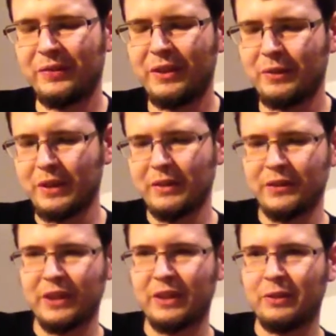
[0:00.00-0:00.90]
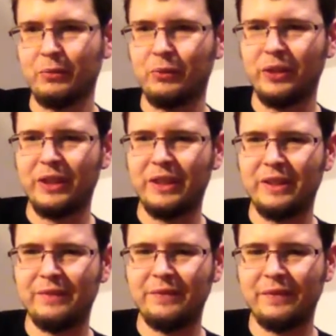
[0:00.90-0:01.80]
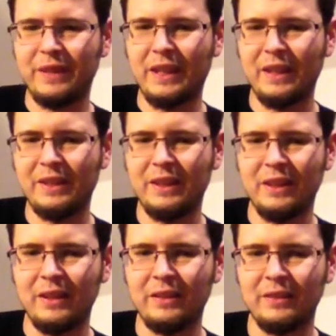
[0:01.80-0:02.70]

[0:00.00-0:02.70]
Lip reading: Oh, and that was actually a really tight stick.